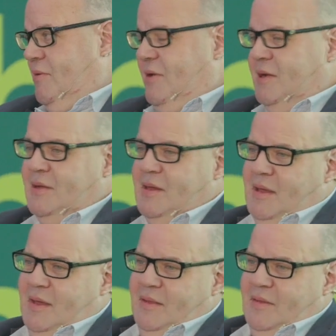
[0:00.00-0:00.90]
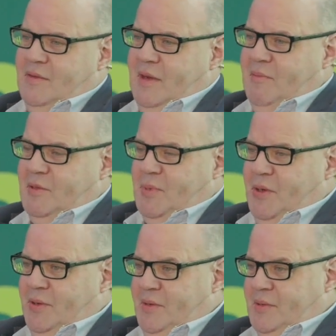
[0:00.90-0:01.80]
who wrote the James
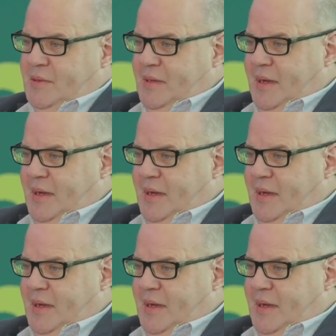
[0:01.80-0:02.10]
Bond